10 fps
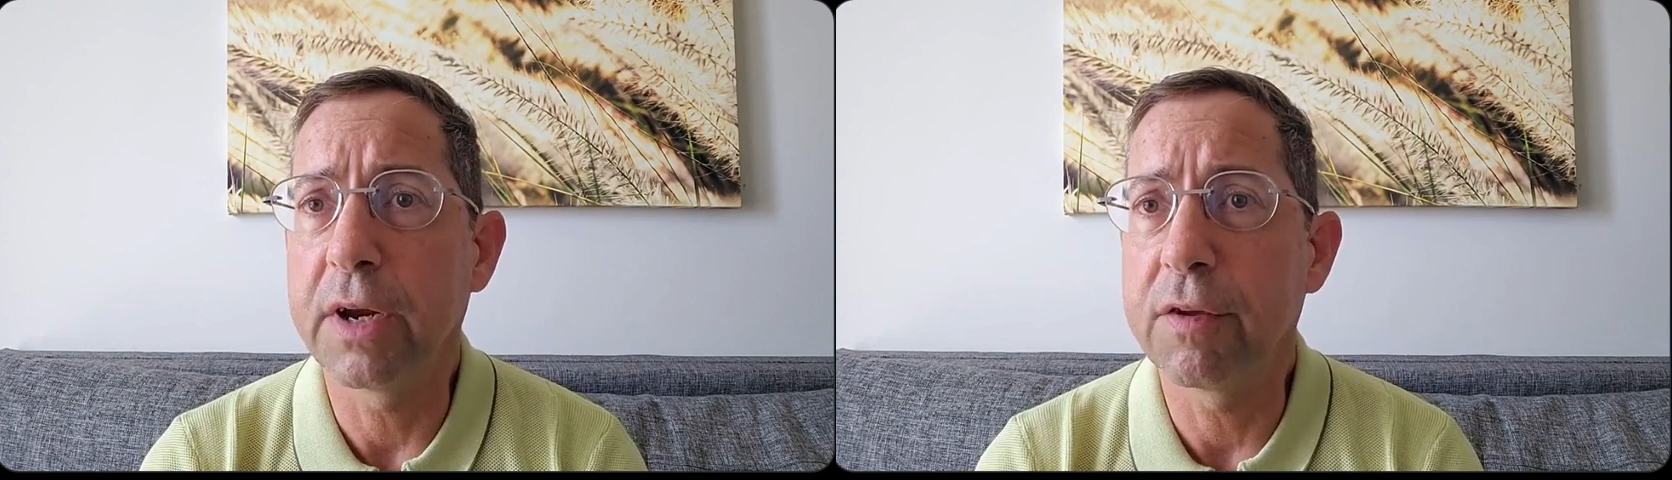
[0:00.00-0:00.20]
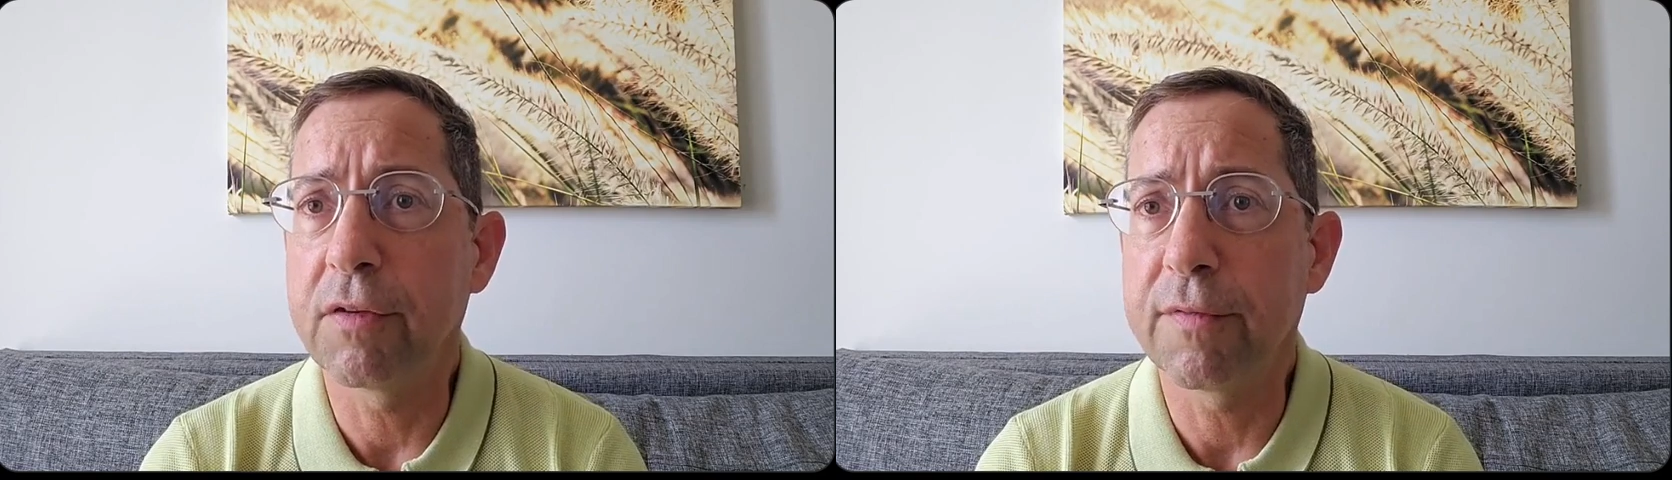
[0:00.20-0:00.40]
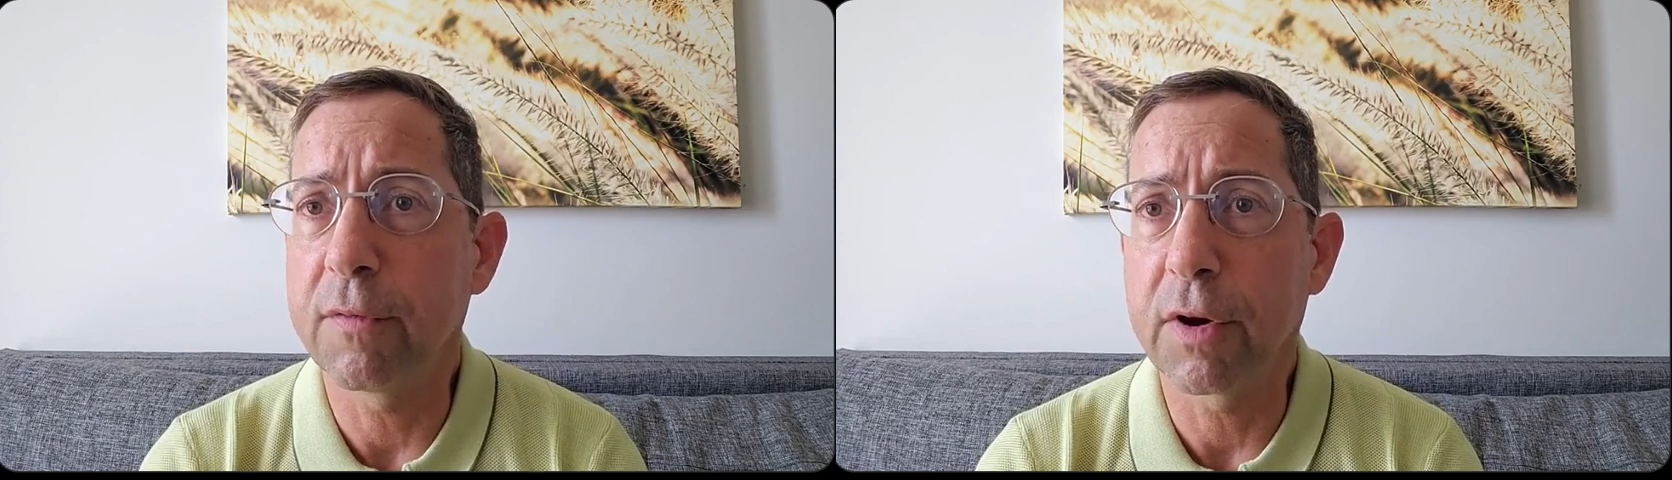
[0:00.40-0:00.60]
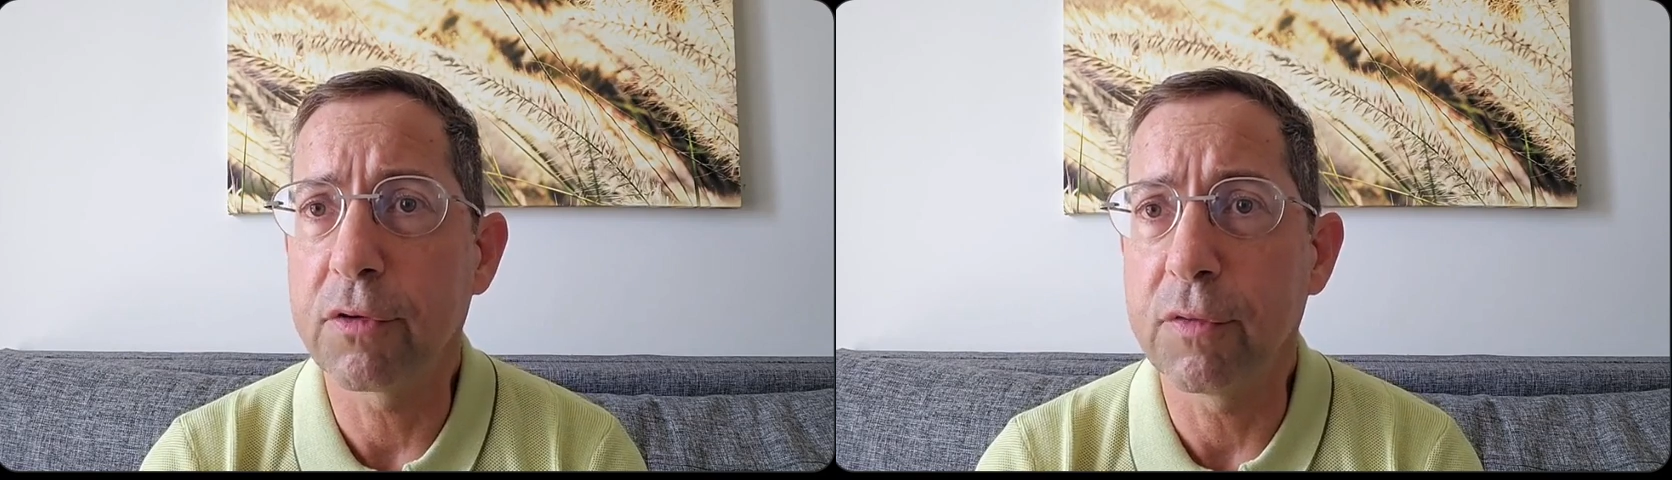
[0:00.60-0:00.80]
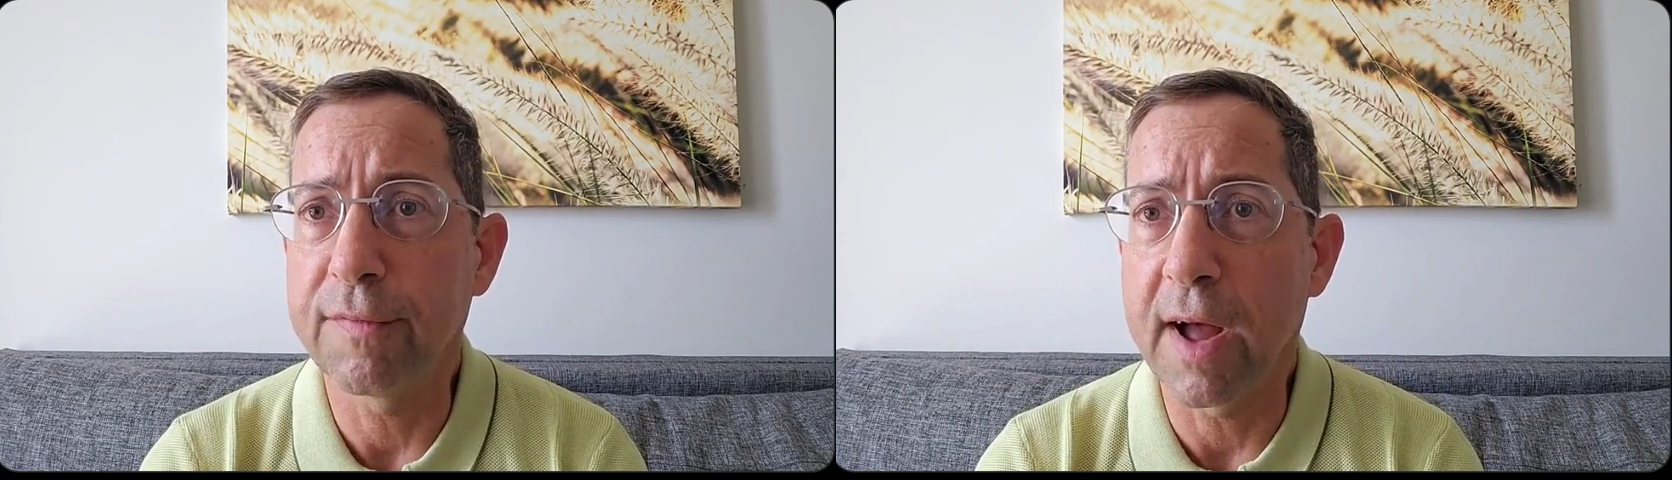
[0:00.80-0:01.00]
very easy for
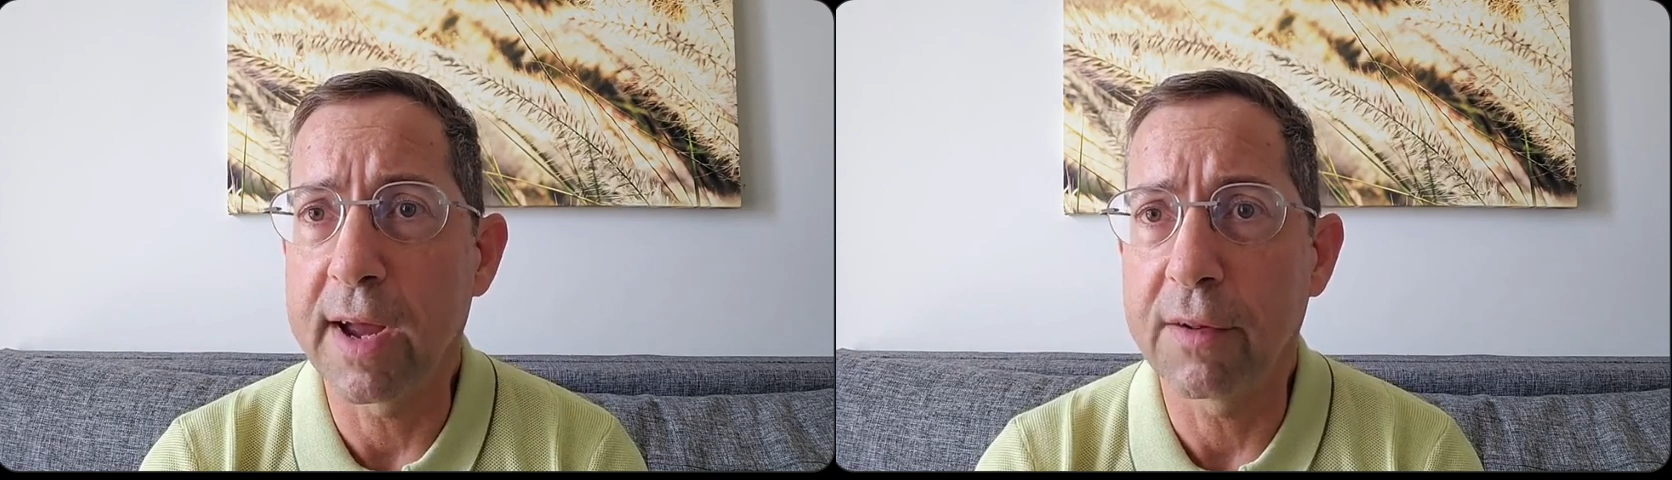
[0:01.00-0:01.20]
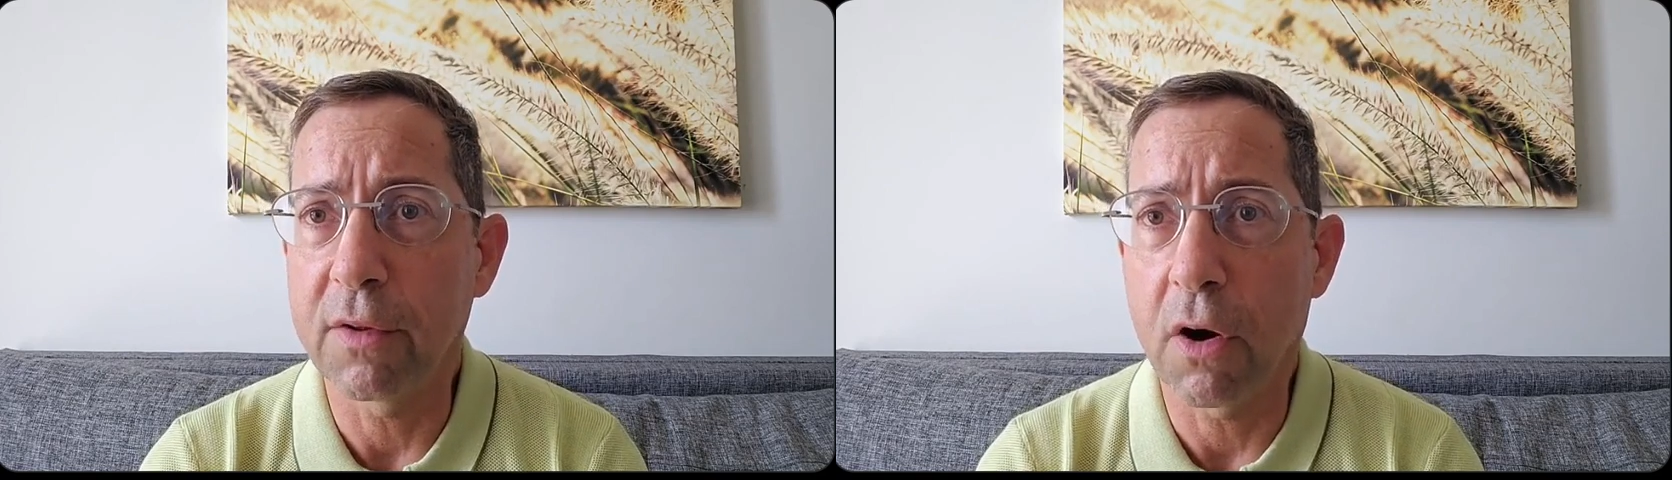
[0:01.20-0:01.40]
us to find.